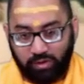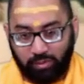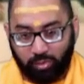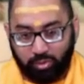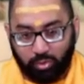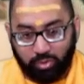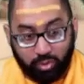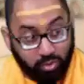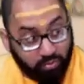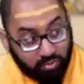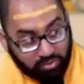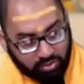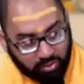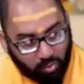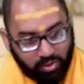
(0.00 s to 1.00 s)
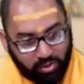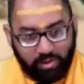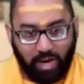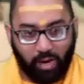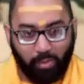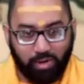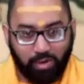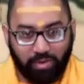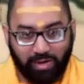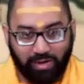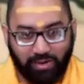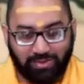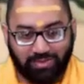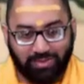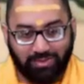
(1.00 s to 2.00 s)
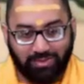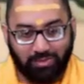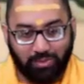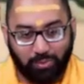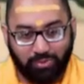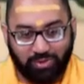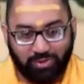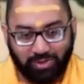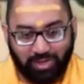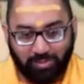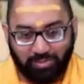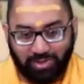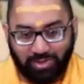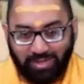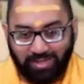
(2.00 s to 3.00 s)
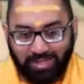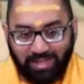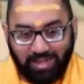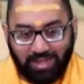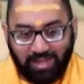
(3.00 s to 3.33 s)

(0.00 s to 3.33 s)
when you were nervously waiting how many parents and who's going to come today,